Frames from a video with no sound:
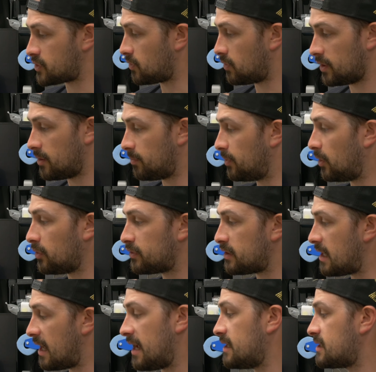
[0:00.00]
So on the Bolt,
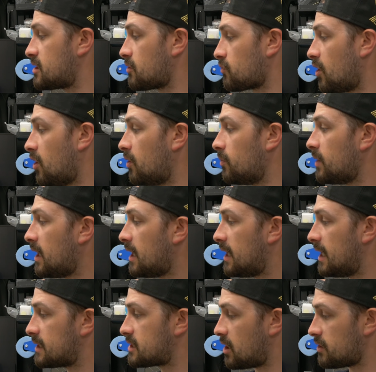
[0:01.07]
the Ace, the Roam,
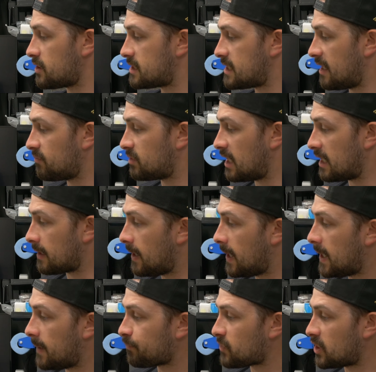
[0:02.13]
it's all the same thing.
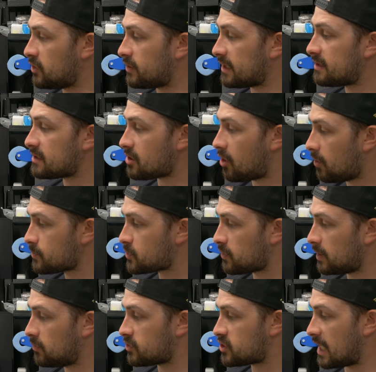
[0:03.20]
You get this home
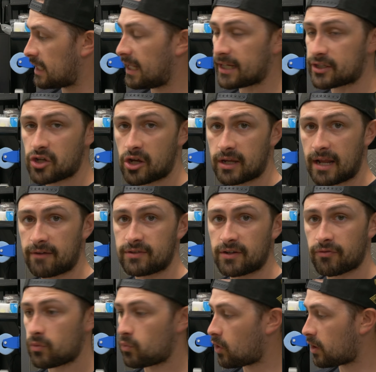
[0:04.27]
screen, which I like, so you can have
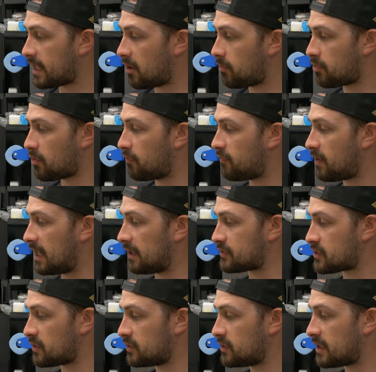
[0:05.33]
different workout
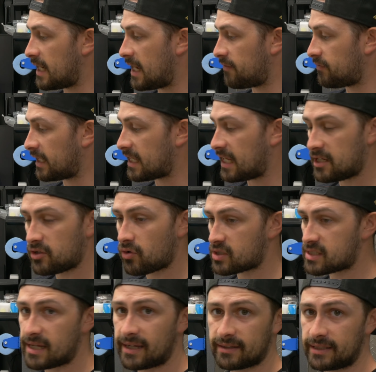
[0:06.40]
profiles. So you can have like indoor
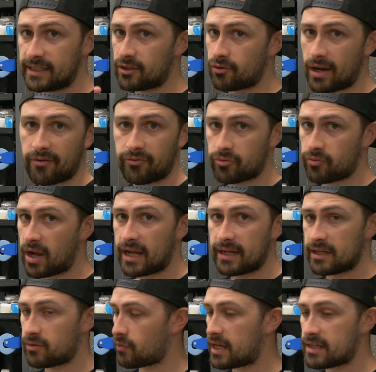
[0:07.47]
cycling, gravel
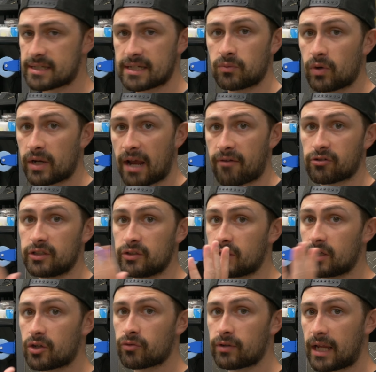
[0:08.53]
riding, racing, whatever. You
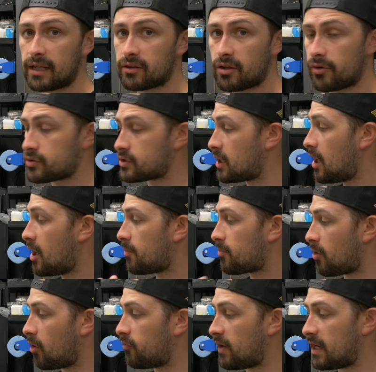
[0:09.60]
can create those
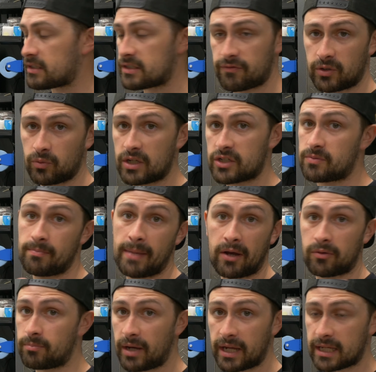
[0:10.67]
profiles if you wish,
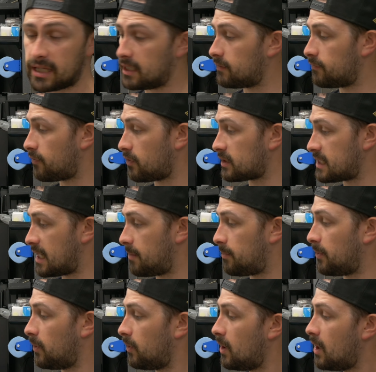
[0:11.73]
mountain biking, for
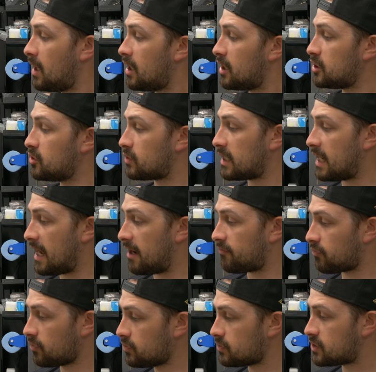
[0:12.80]
example. You can
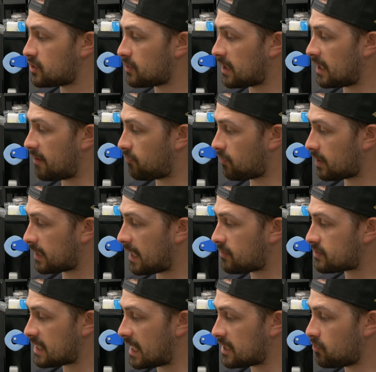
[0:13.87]
have routes, you can have
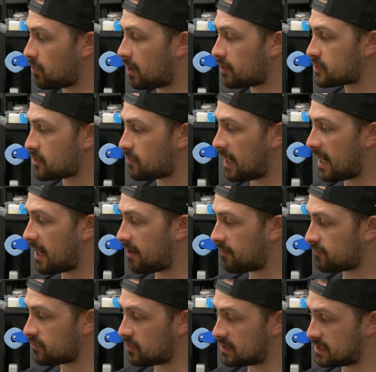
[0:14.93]
workouts, and you also
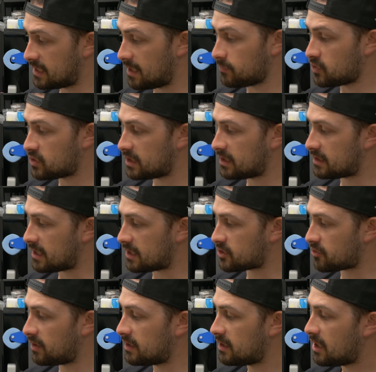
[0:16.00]
have, you can see I'm using the
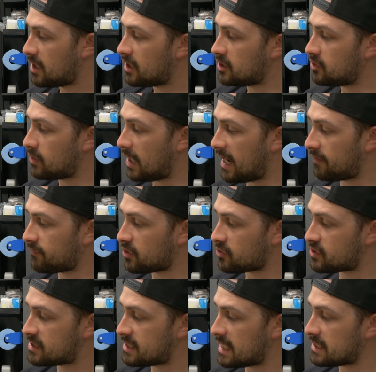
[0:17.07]
touchscreen, you have your
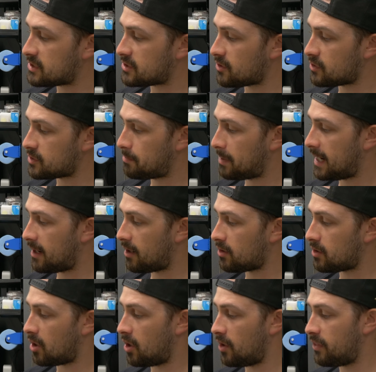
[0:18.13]
sensors
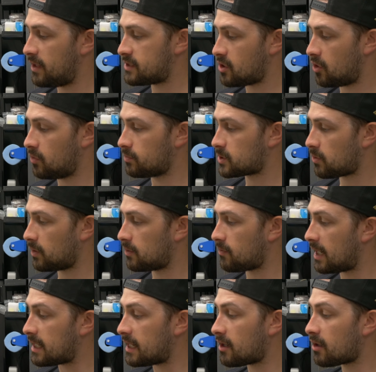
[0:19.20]
paired on this home screen
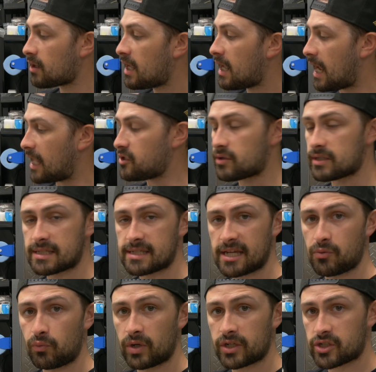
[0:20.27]
right here, and you can see
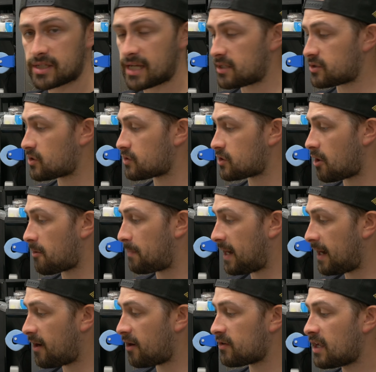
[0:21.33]
which sensors are
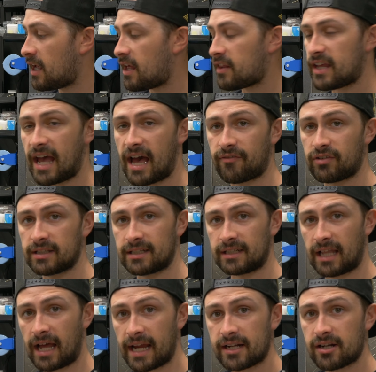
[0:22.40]
paired. They have a
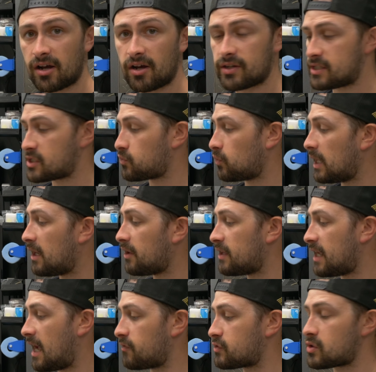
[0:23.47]
little icon as well.
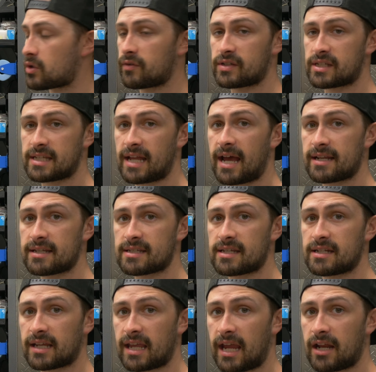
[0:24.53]
They have sort of a status
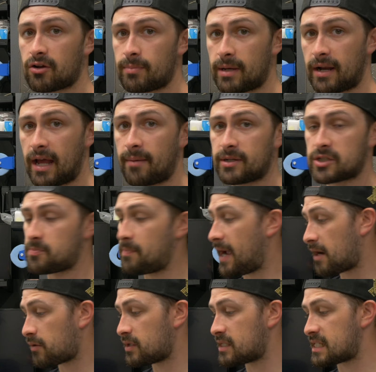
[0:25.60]
indicator about how much
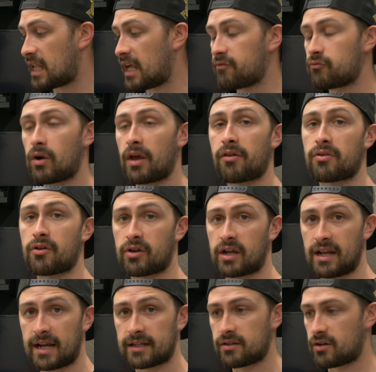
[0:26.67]
battery is life, whether they're
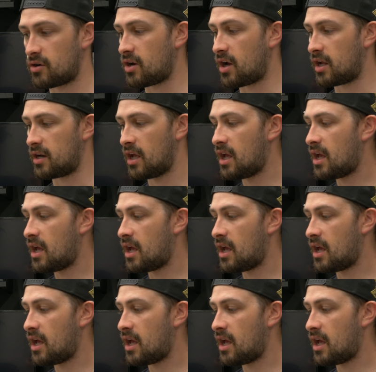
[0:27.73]
connected or not.